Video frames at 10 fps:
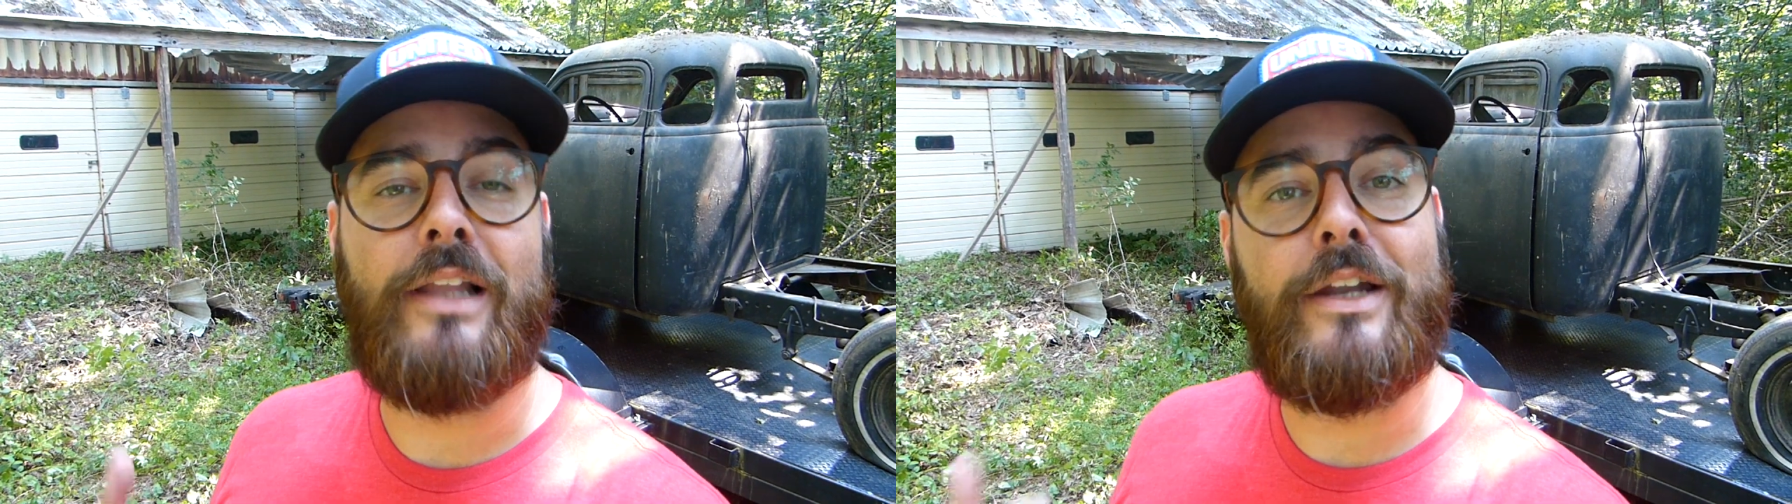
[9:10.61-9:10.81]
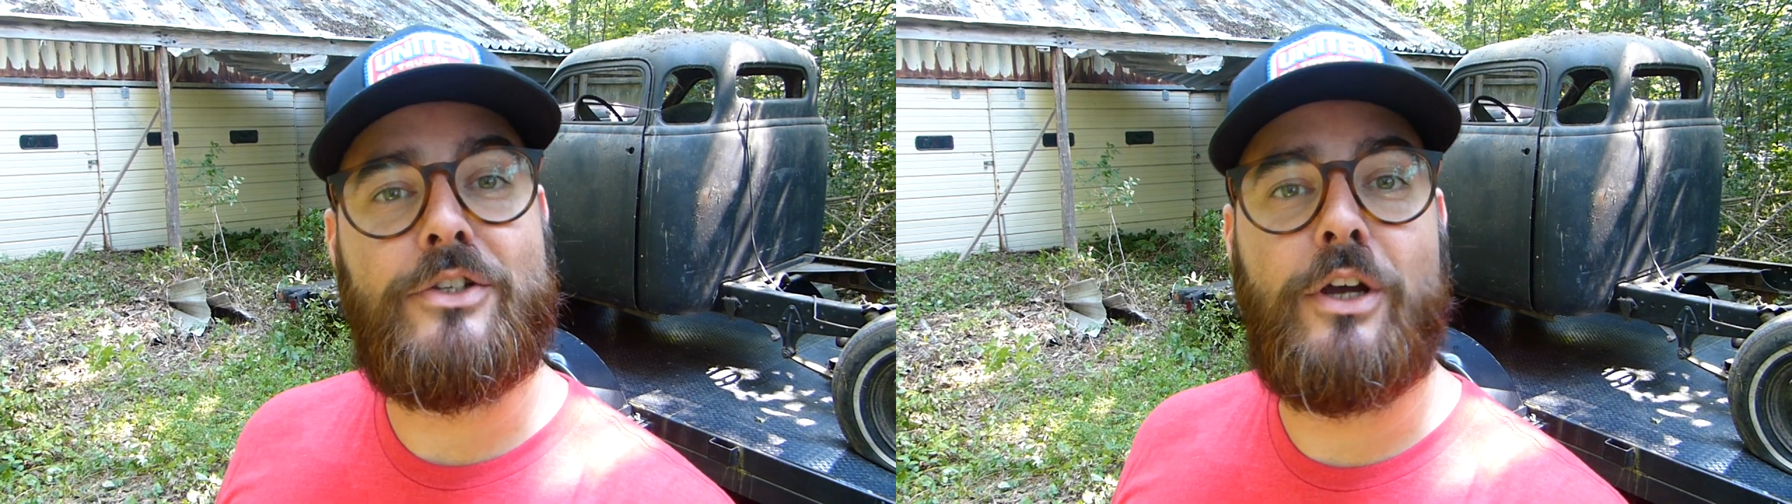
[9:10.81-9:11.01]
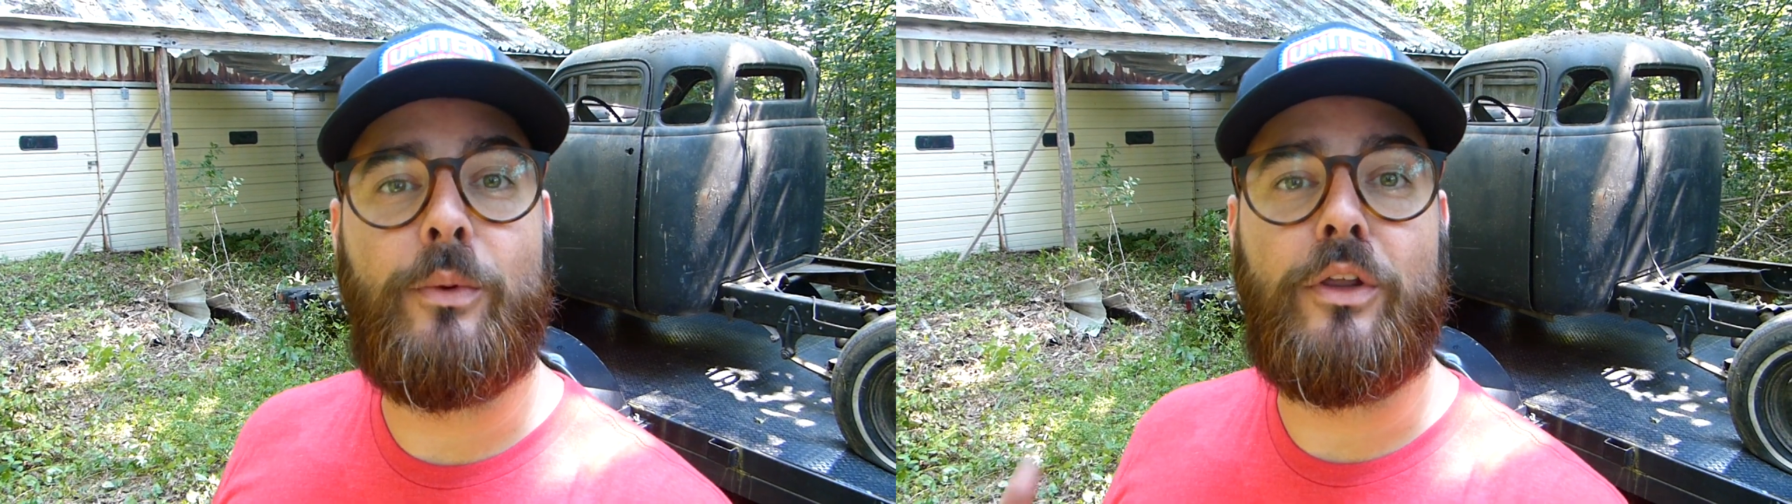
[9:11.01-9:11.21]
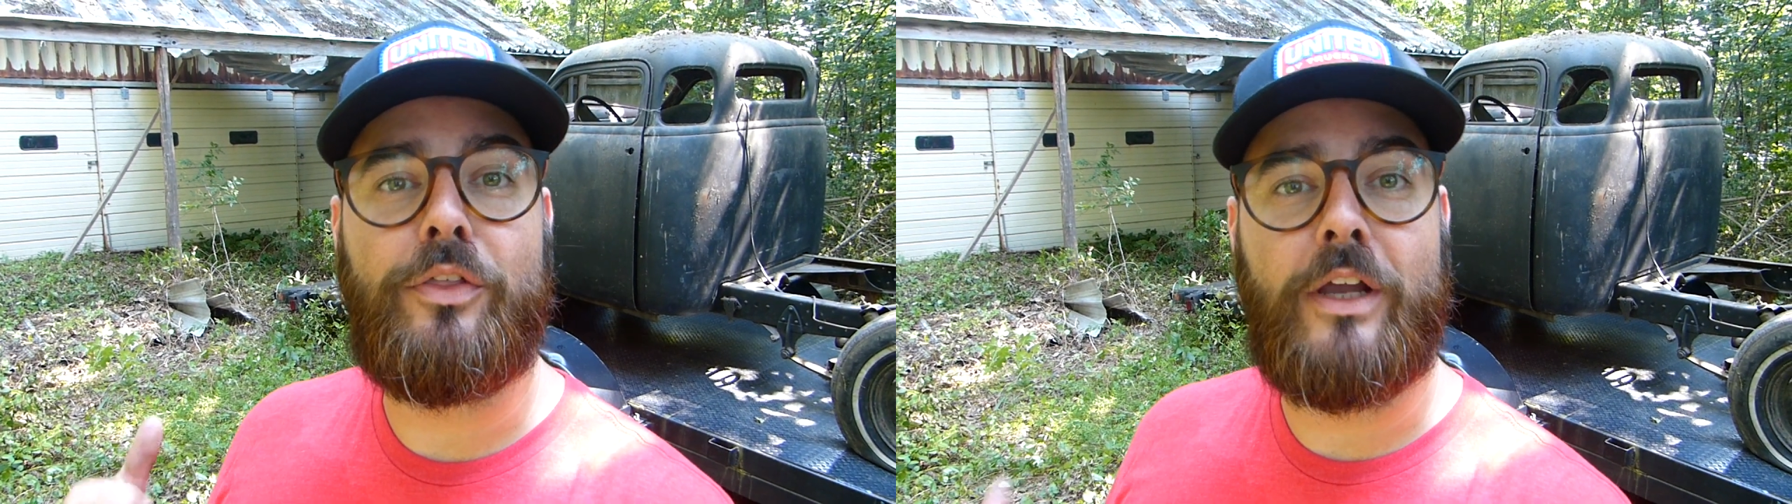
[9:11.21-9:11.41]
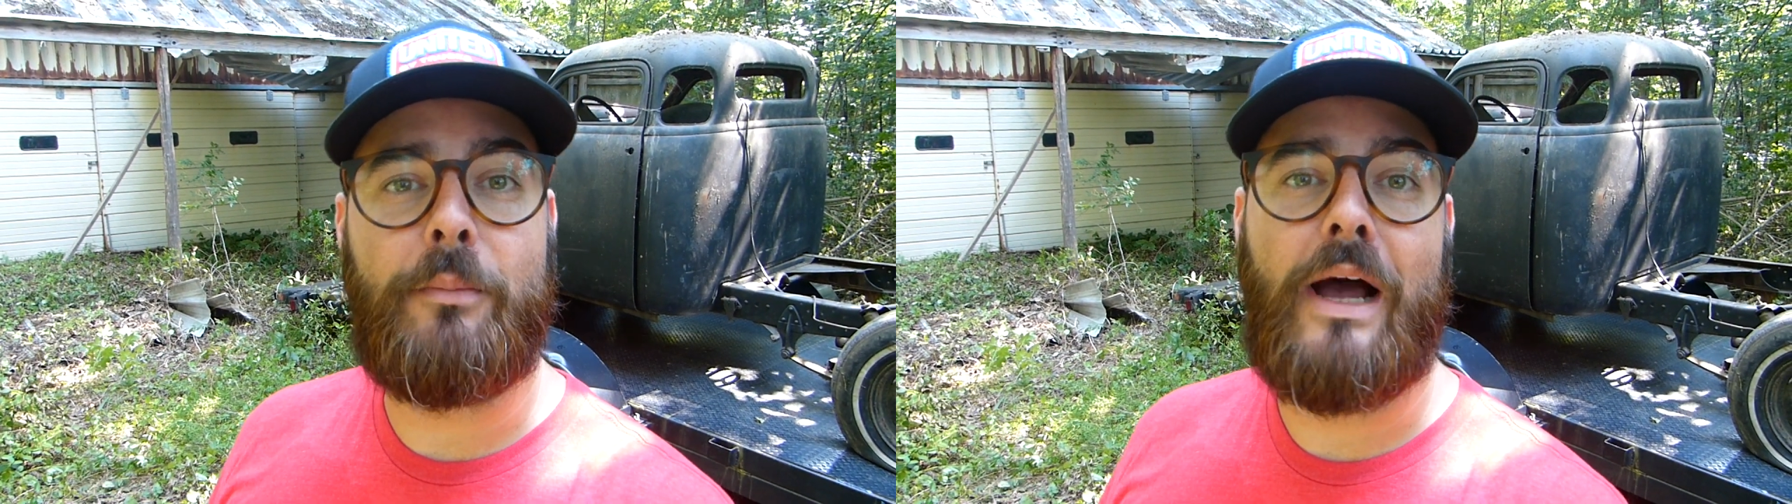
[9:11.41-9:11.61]
Let us know what you
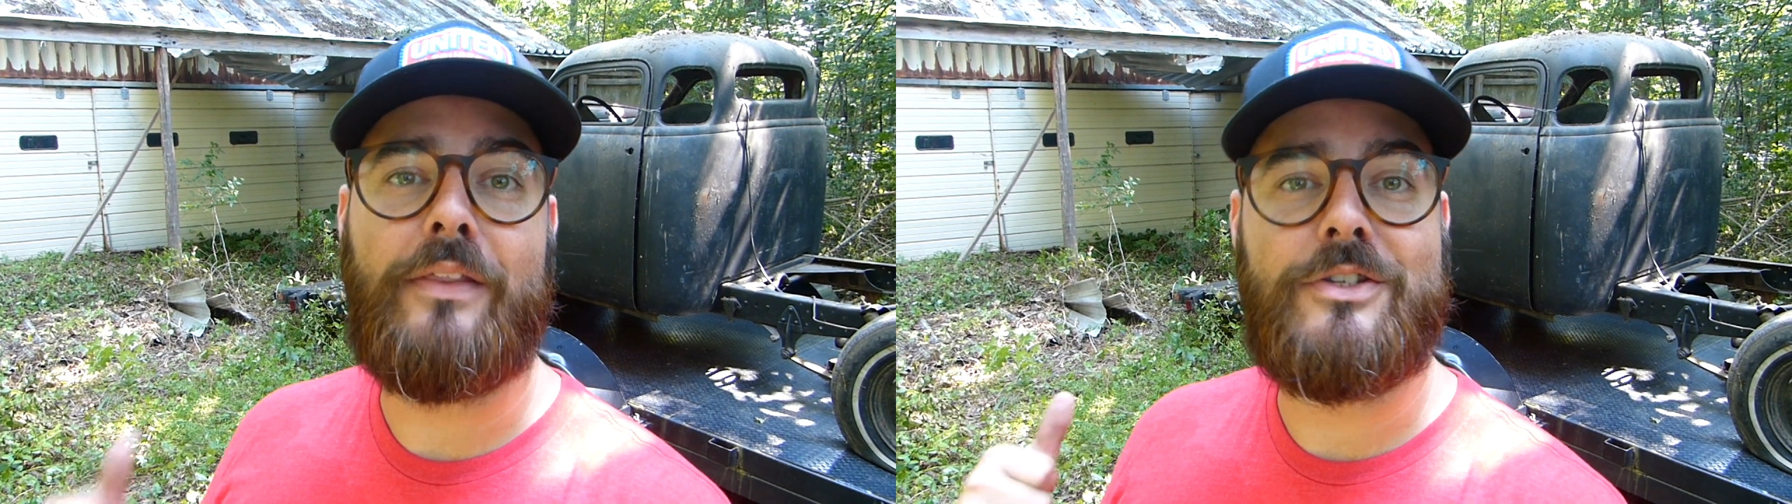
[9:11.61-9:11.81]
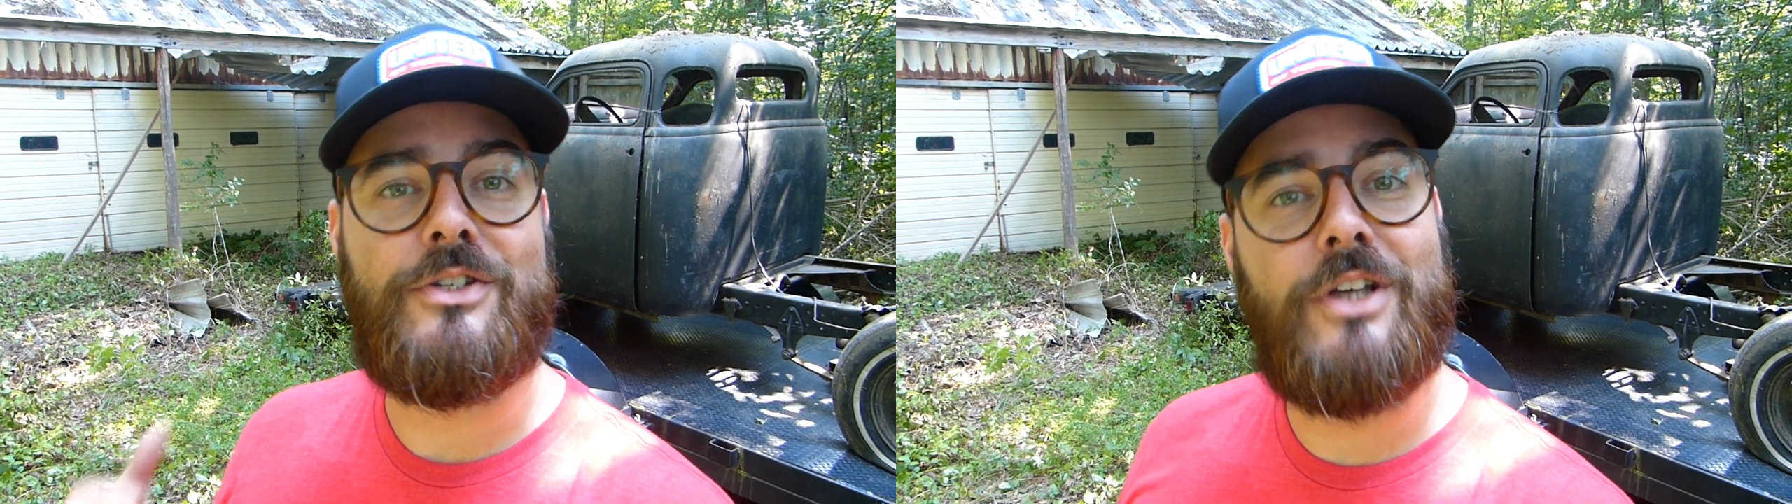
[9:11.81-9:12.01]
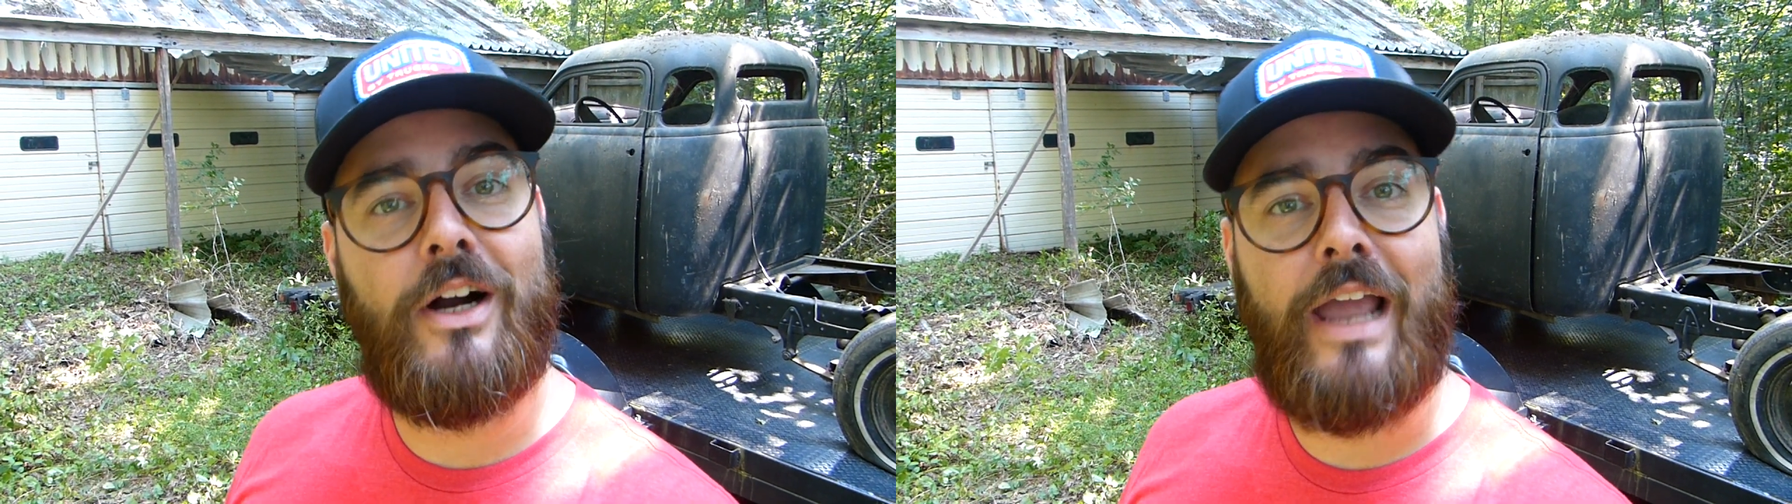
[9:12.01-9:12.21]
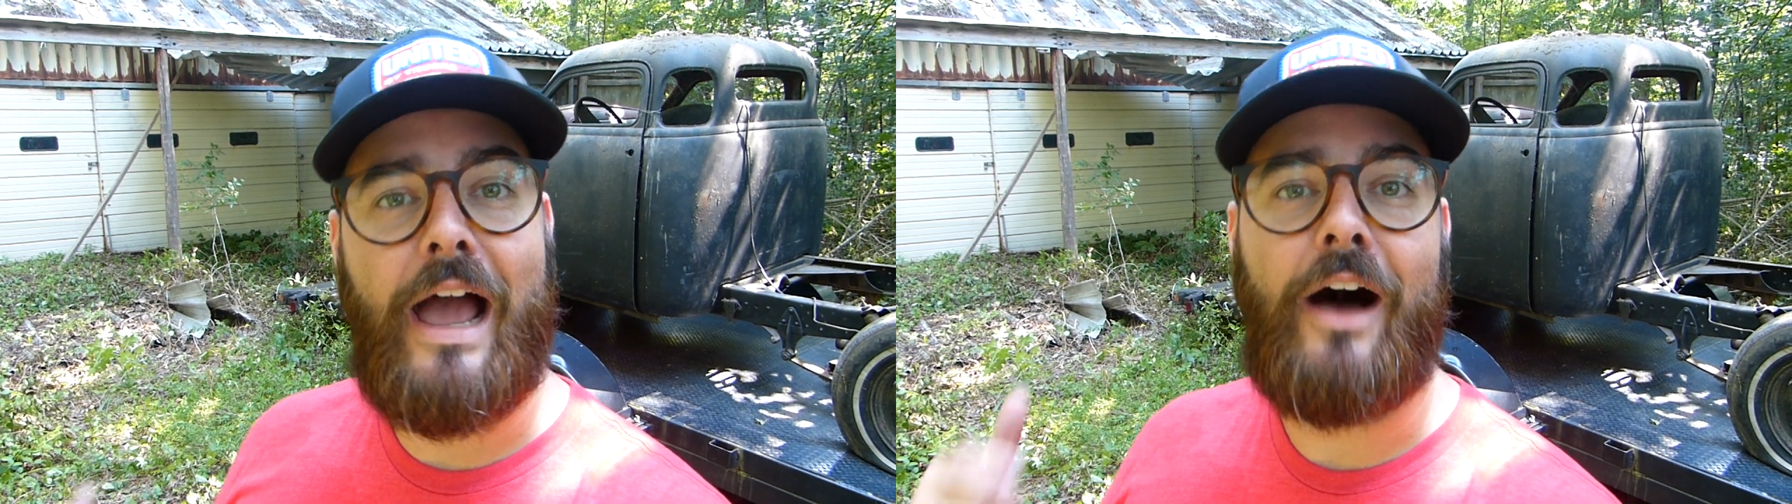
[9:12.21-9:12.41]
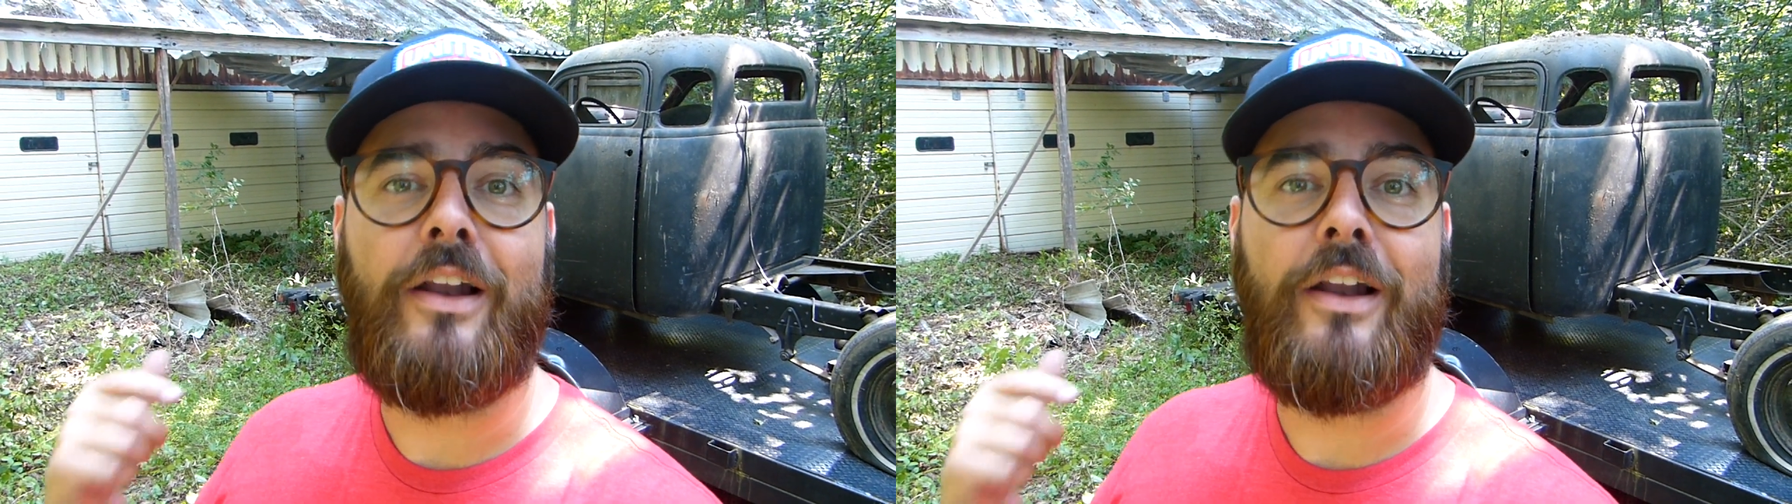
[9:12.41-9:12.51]
think about this dugout